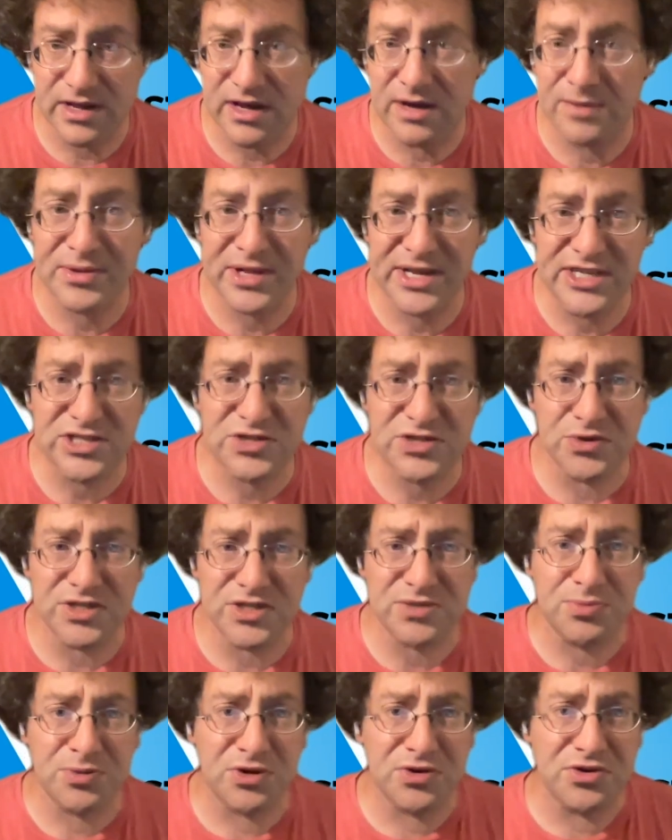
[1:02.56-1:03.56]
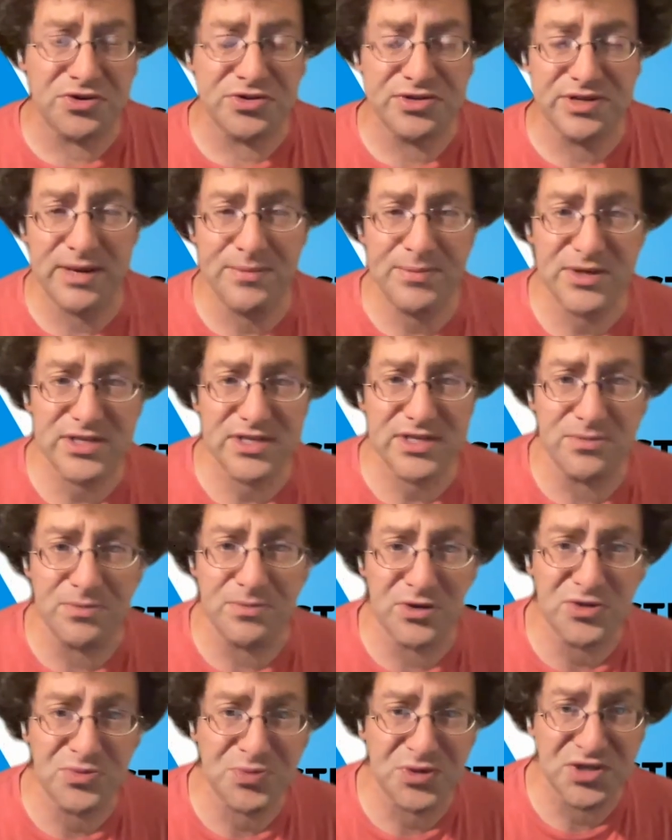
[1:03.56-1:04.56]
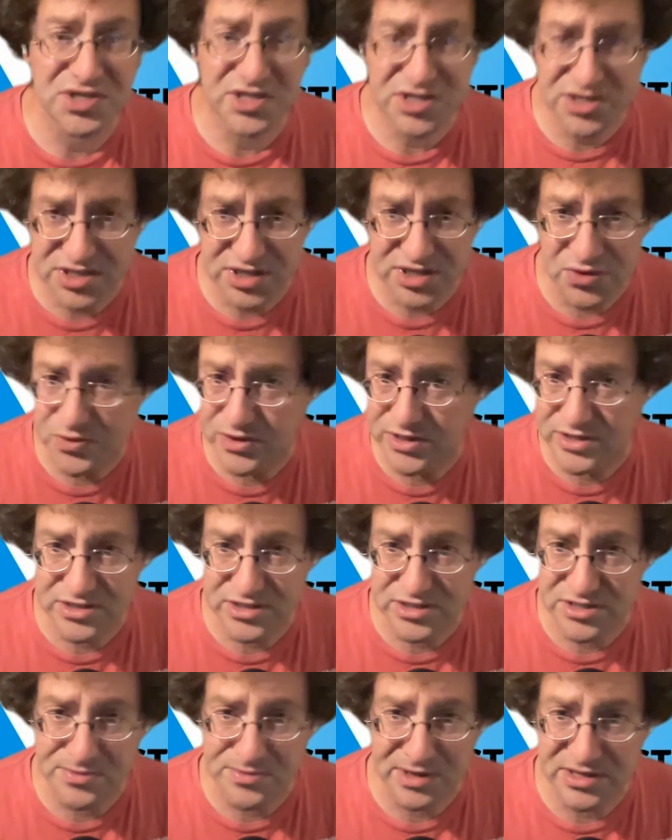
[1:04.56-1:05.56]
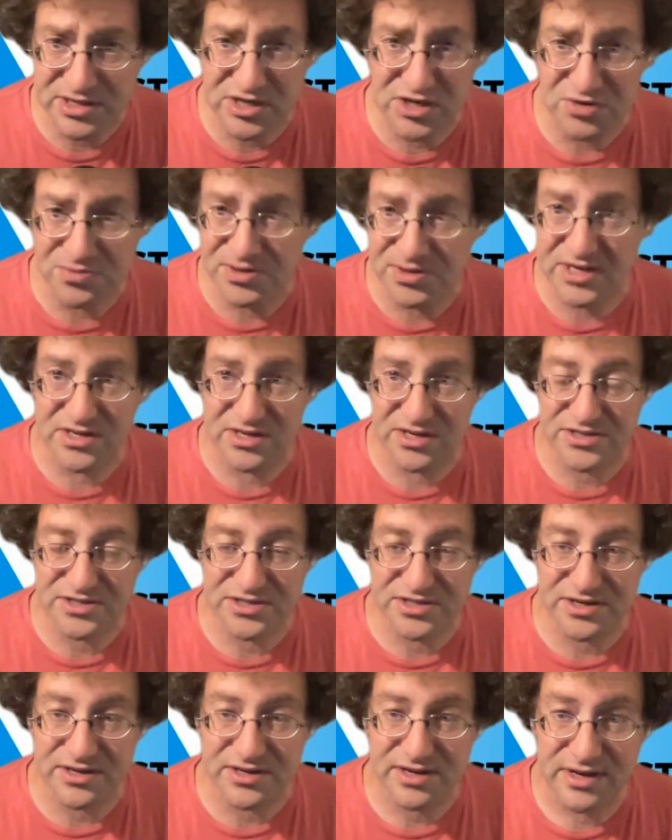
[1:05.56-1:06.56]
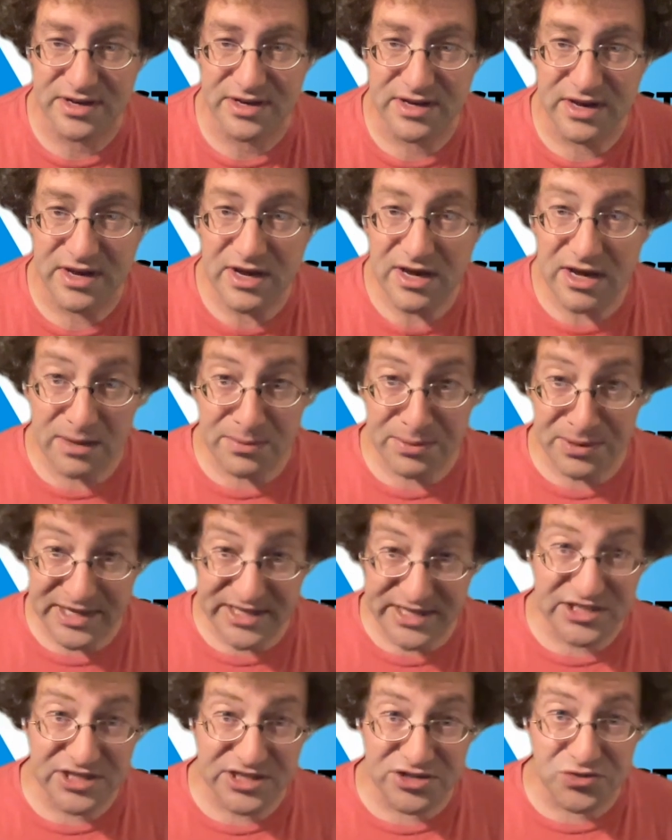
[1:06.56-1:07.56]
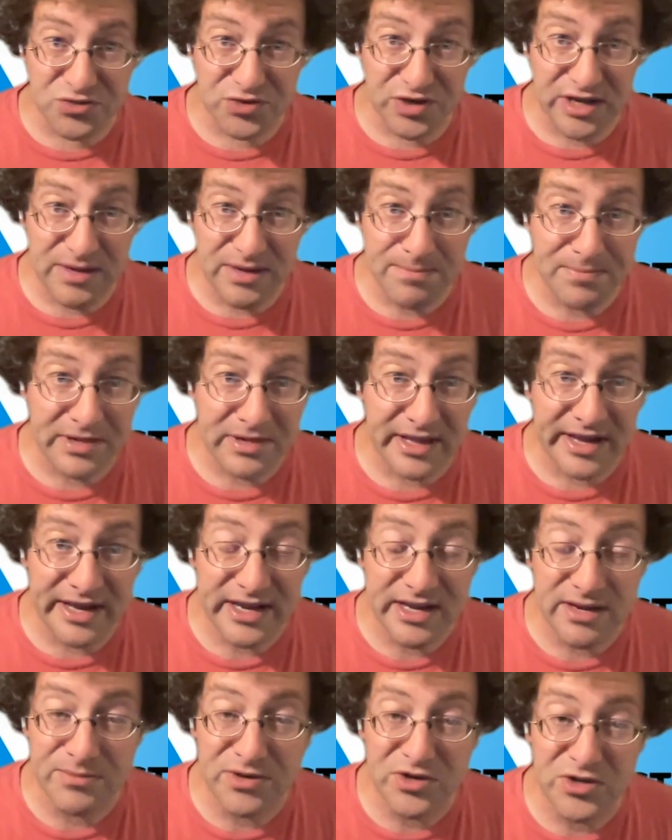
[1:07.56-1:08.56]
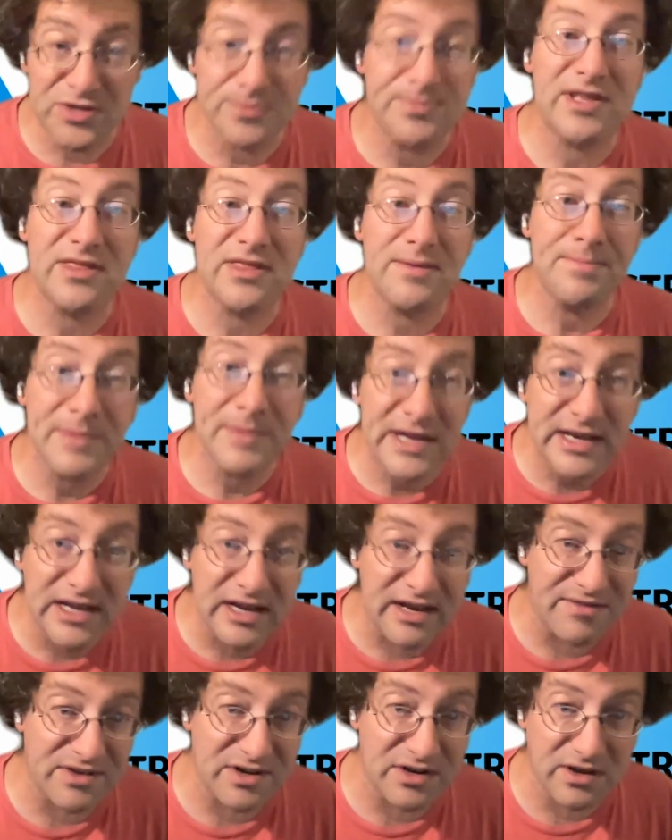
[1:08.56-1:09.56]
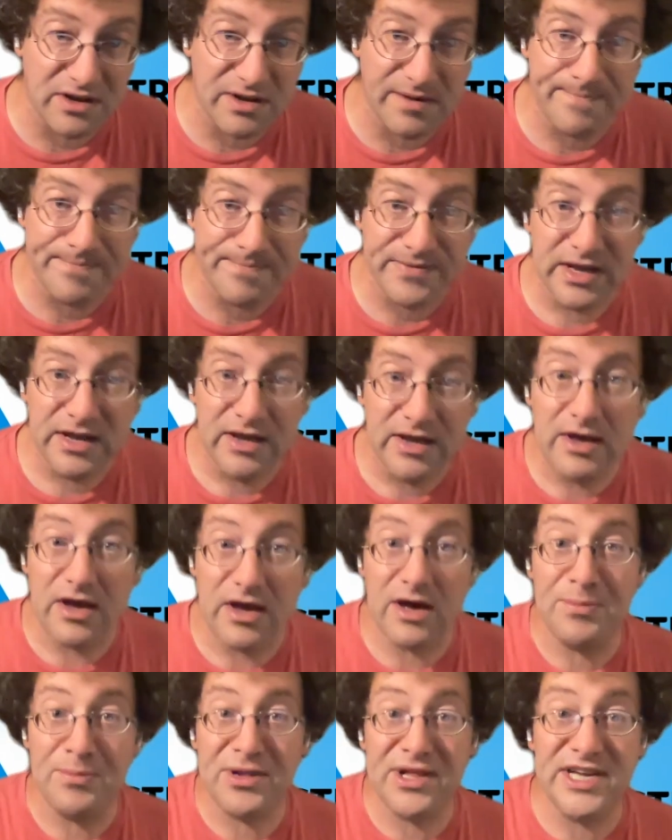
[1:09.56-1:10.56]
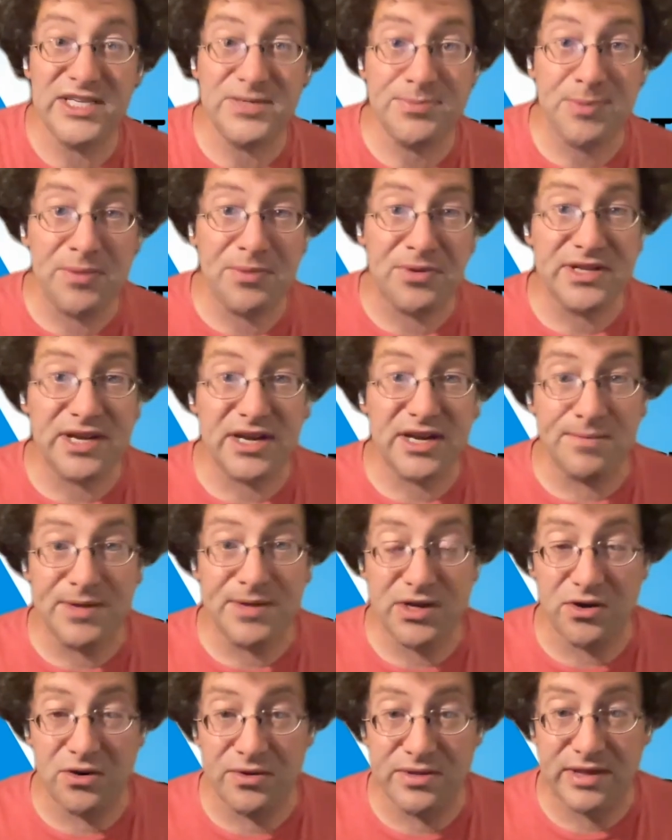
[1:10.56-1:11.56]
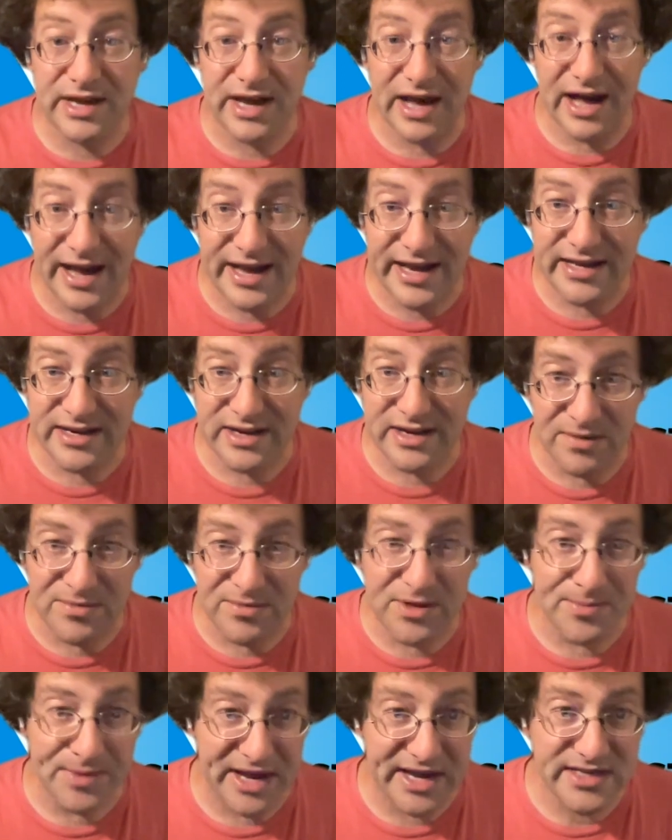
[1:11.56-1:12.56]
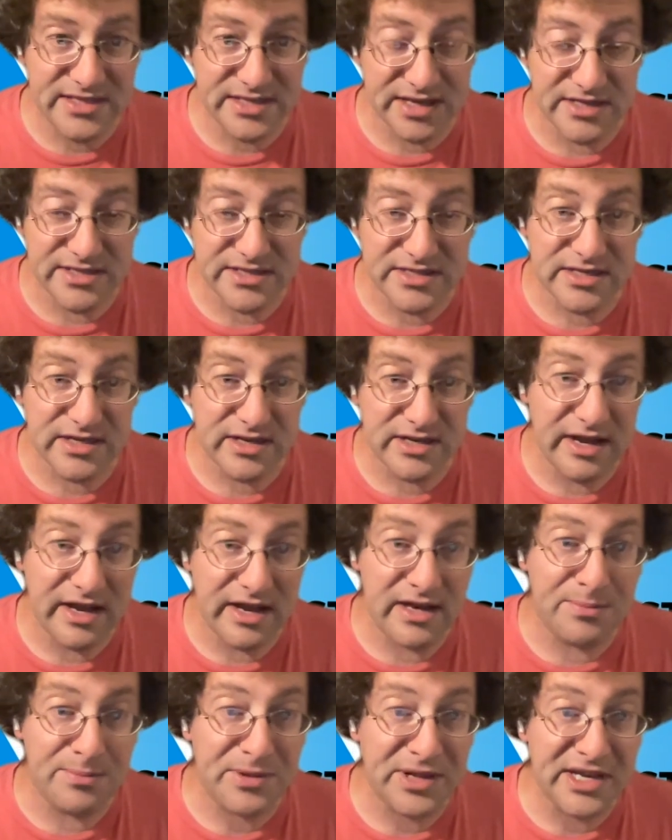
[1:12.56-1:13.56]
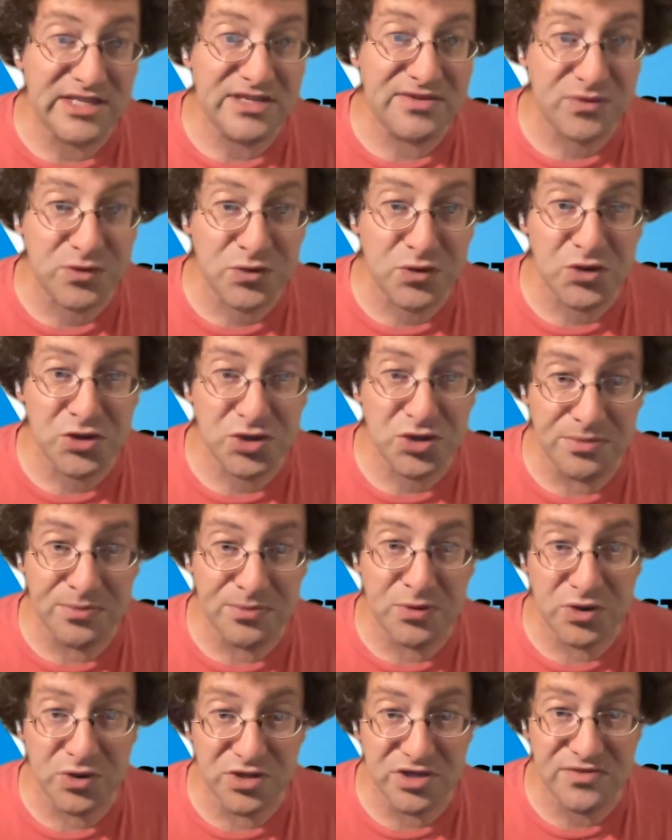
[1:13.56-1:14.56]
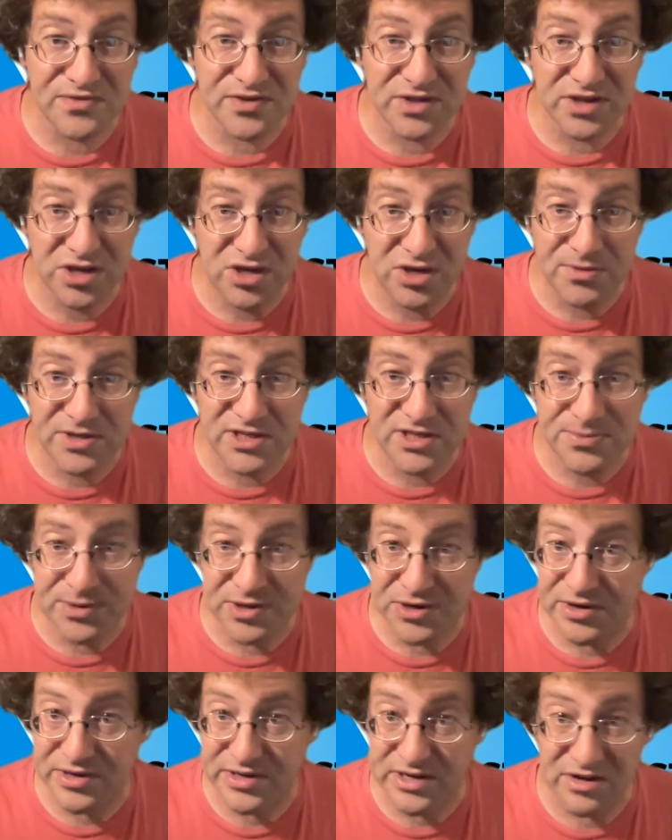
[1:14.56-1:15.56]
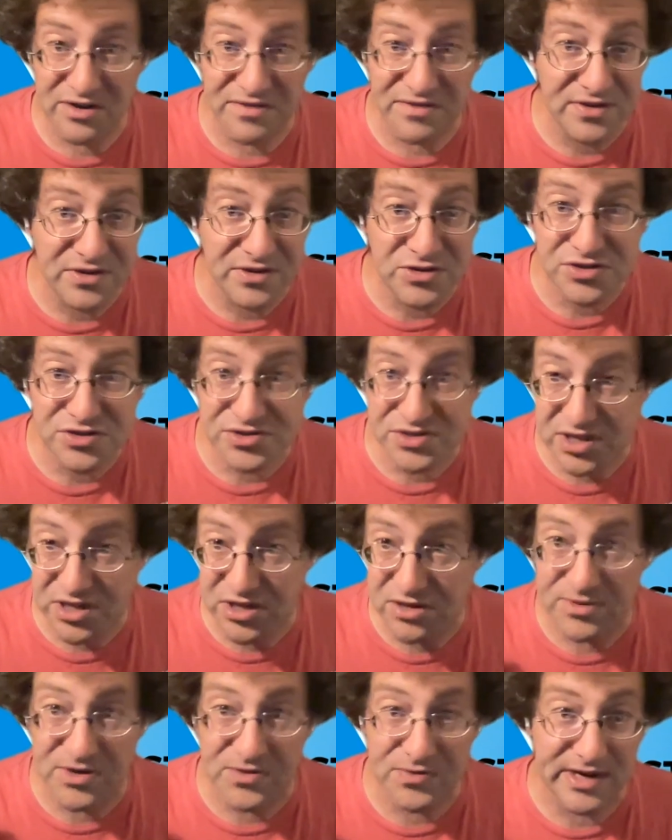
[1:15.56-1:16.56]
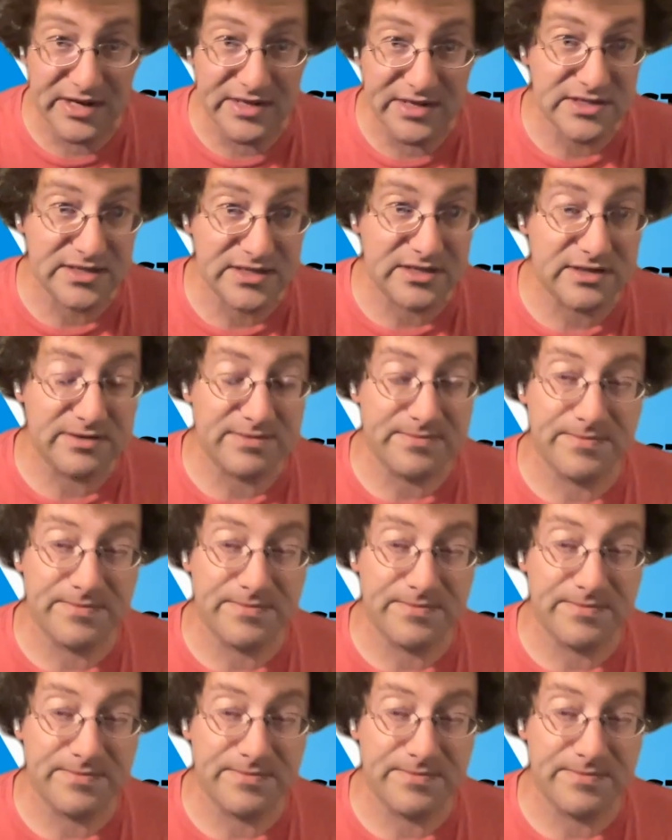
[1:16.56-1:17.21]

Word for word: a place to explore your deepest and most persistent questions about the human condition, a place to dream, play, and muse about the meaning of it all, a place people tell me only I can help them access, and a place of crucial importance for the human spirit and our future as the human race.